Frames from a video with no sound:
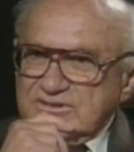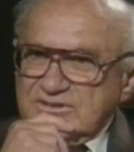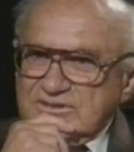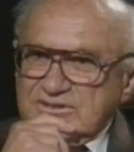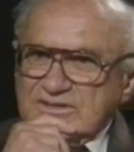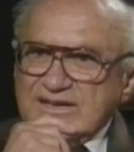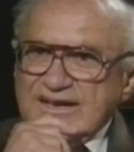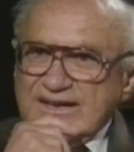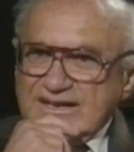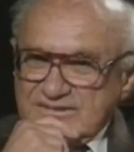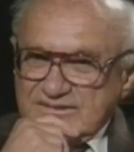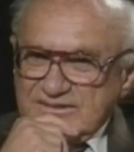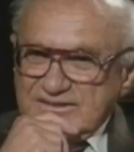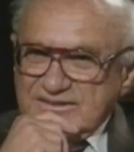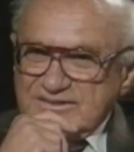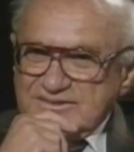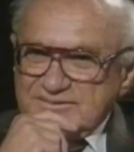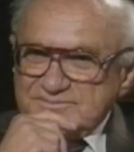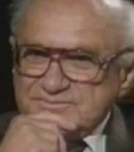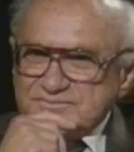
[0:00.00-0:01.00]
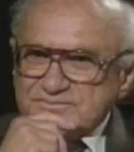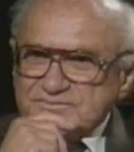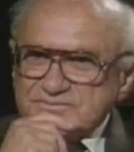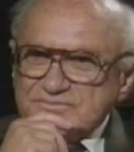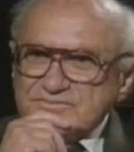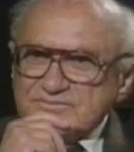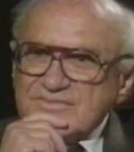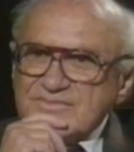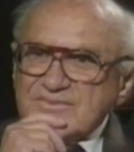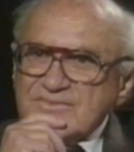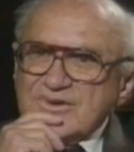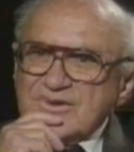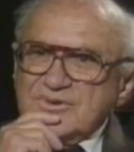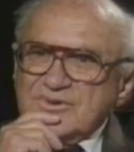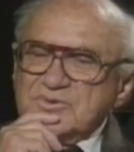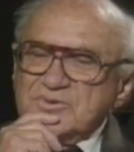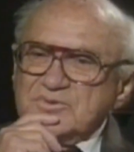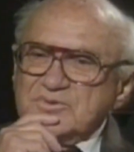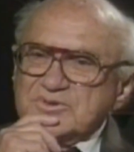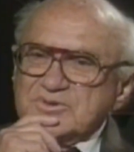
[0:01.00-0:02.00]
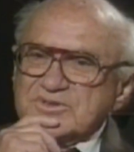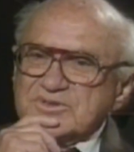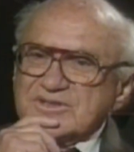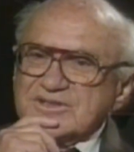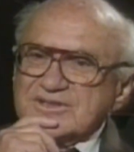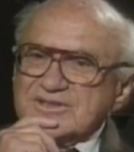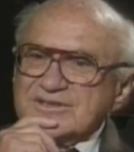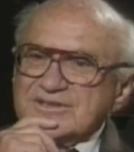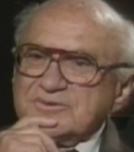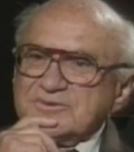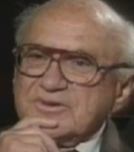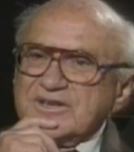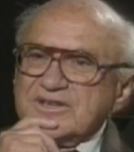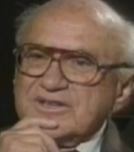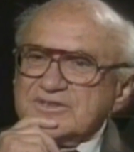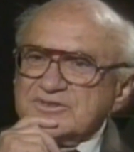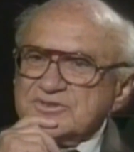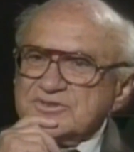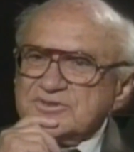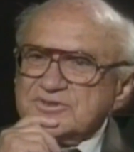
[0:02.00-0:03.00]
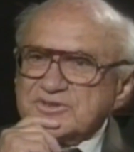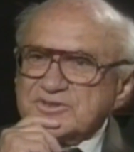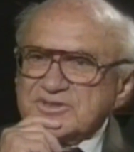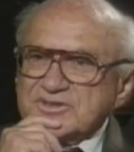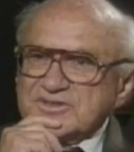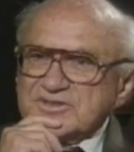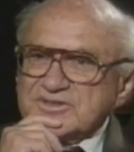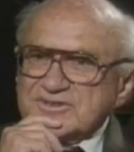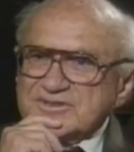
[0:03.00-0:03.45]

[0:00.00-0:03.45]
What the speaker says: Catholic who was a great historian.